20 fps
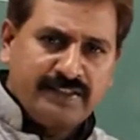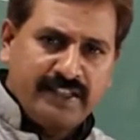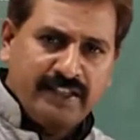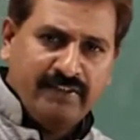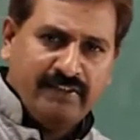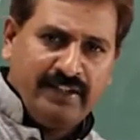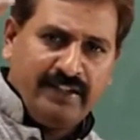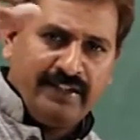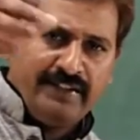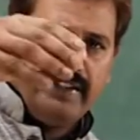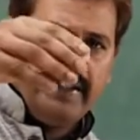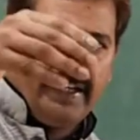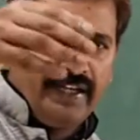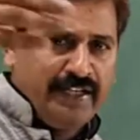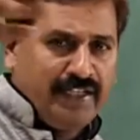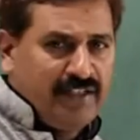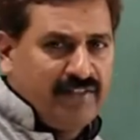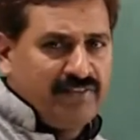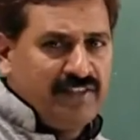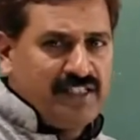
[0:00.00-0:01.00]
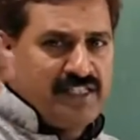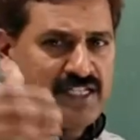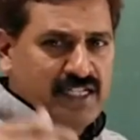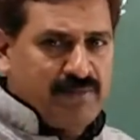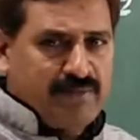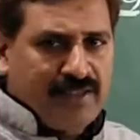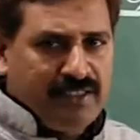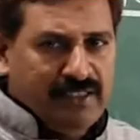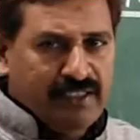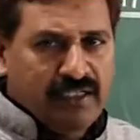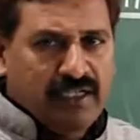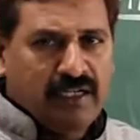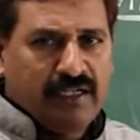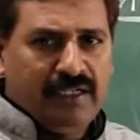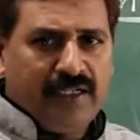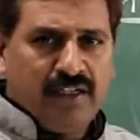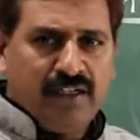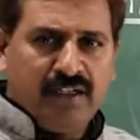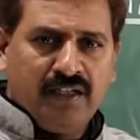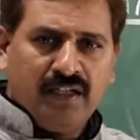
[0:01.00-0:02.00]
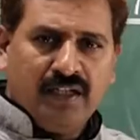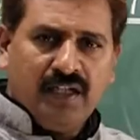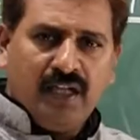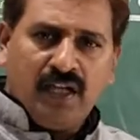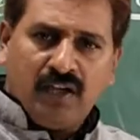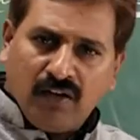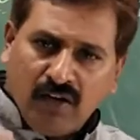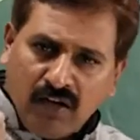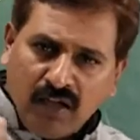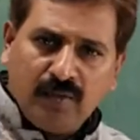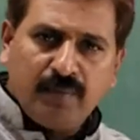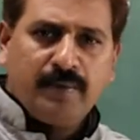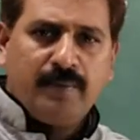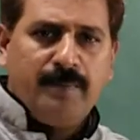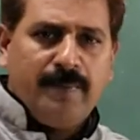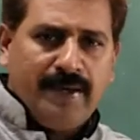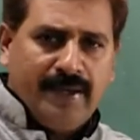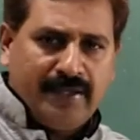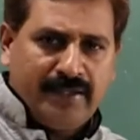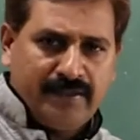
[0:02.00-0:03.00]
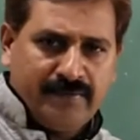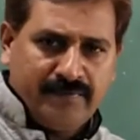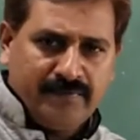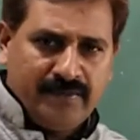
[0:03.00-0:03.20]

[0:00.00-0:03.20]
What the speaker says: given at the end of the chapter and call me back.